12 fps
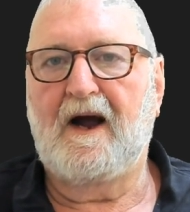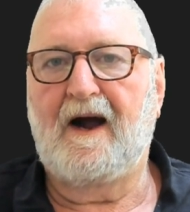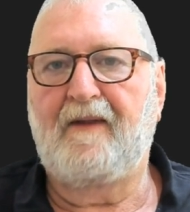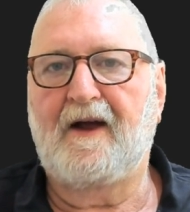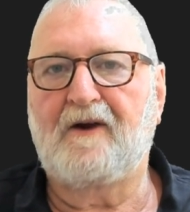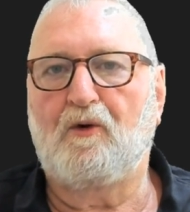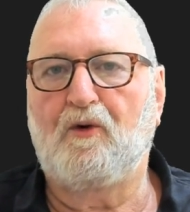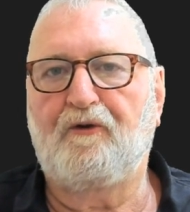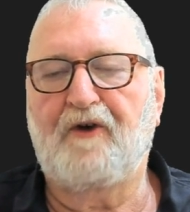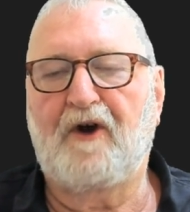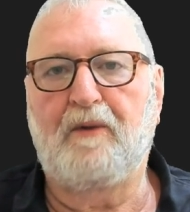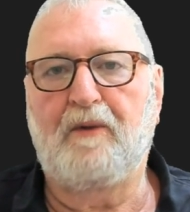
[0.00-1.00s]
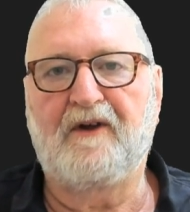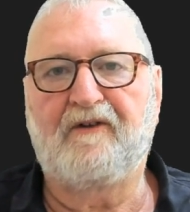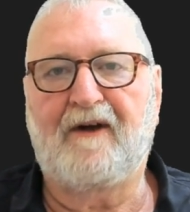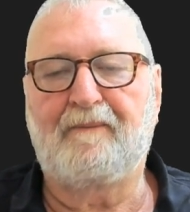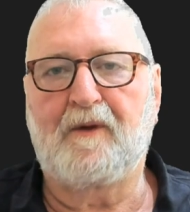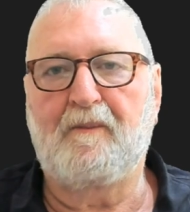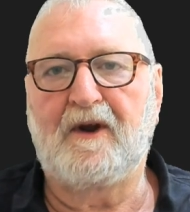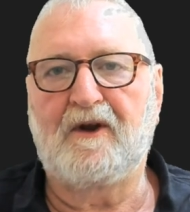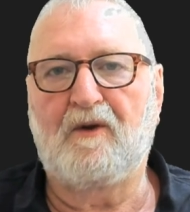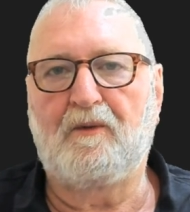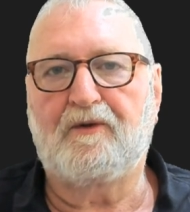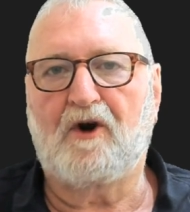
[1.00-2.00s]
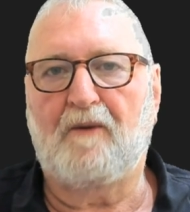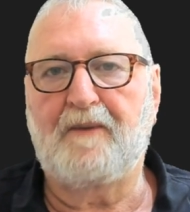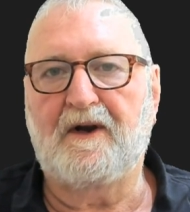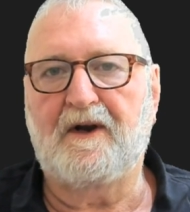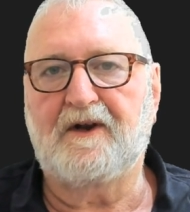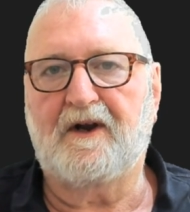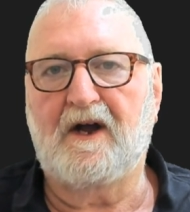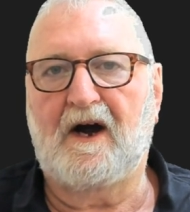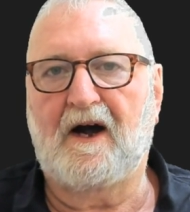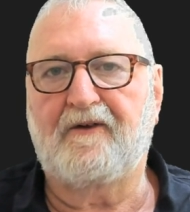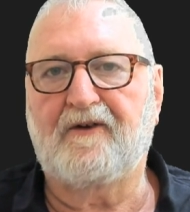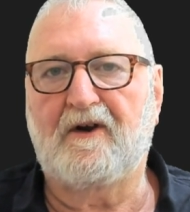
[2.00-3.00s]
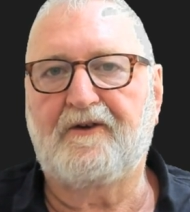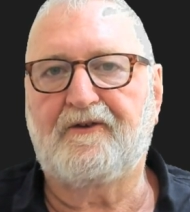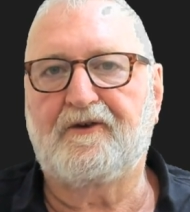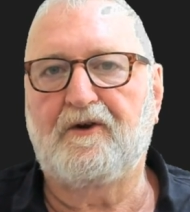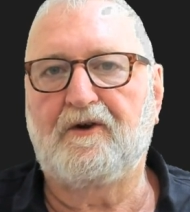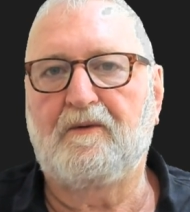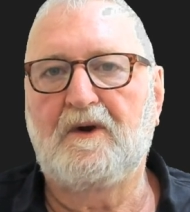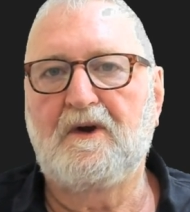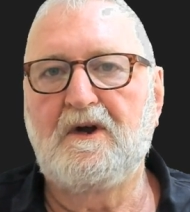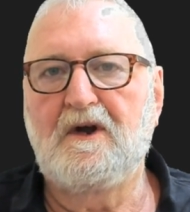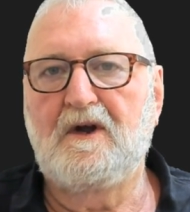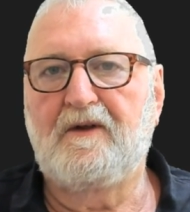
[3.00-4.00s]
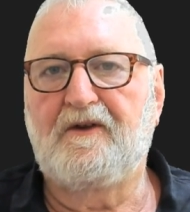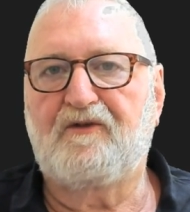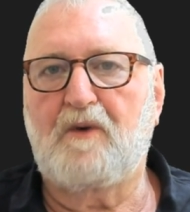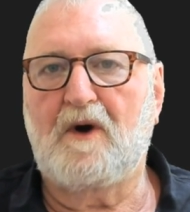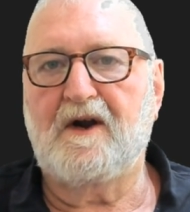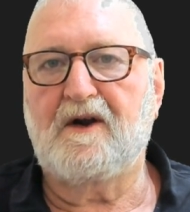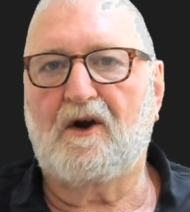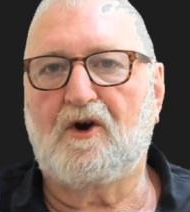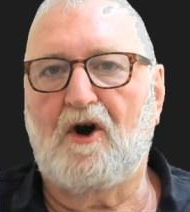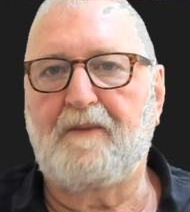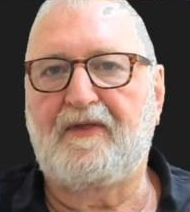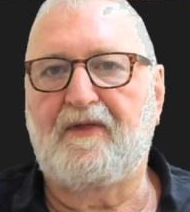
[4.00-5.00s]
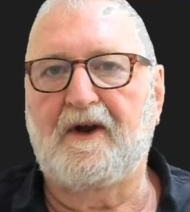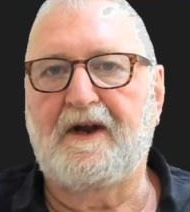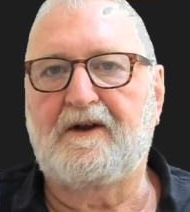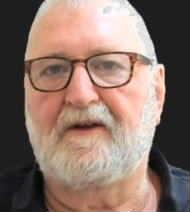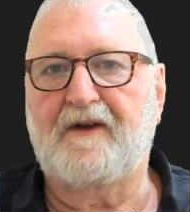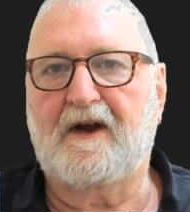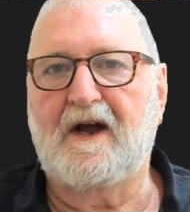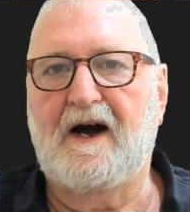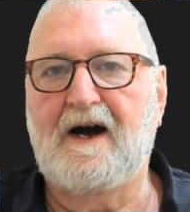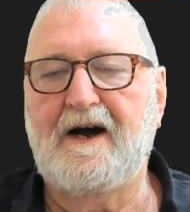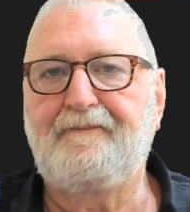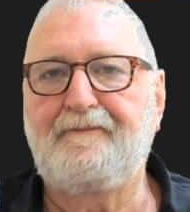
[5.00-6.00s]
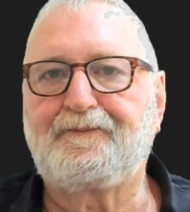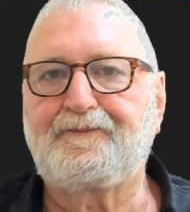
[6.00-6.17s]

and that also brings up the menu with copy link to card. So let's do this one, copy the link to the card.